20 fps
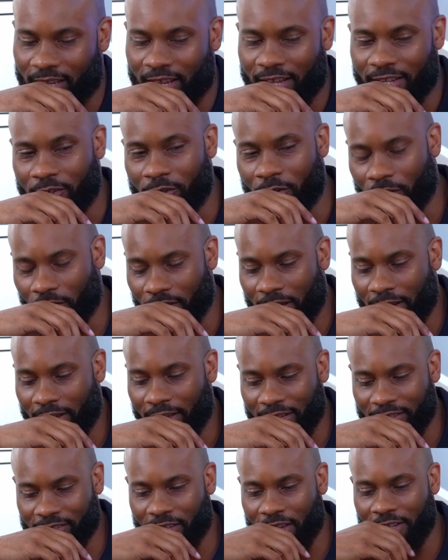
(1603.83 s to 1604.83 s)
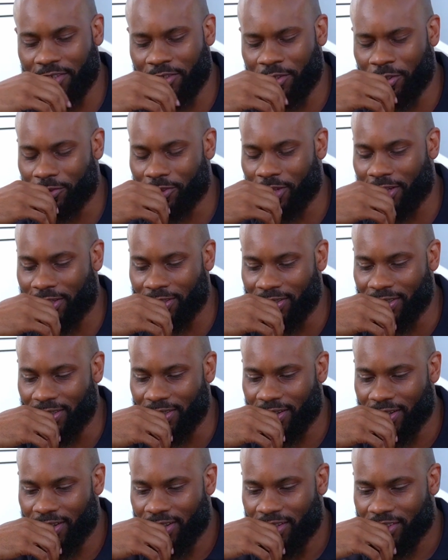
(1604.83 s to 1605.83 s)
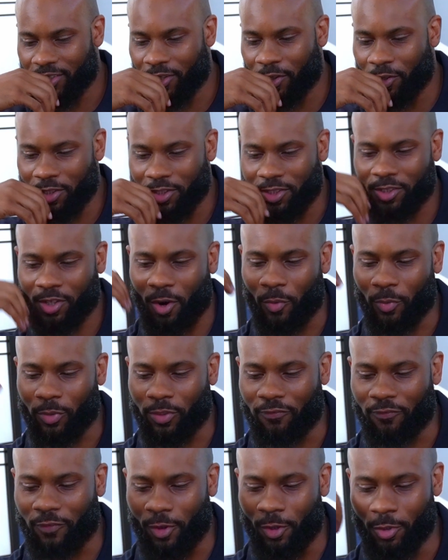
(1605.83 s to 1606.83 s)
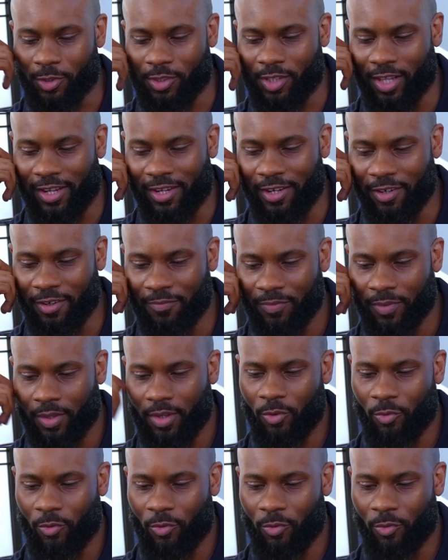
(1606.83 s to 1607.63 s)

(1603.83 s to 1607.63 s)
I take a look. So let's start with the first line here.